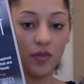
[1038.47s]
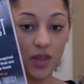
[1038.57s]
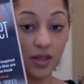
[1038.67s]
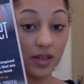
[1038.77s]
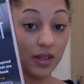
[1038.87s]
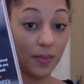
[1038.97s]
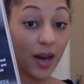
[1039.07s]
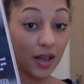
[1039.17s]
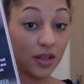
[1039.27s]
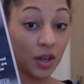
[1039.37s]
This is the
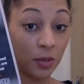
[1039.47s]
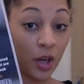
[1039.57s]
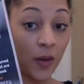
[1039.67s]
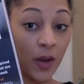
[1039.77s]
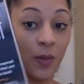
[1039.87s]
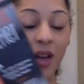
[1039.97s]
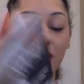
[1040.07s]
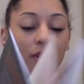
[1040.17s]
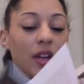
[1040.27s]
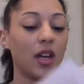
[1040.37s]
pattern I'm going with.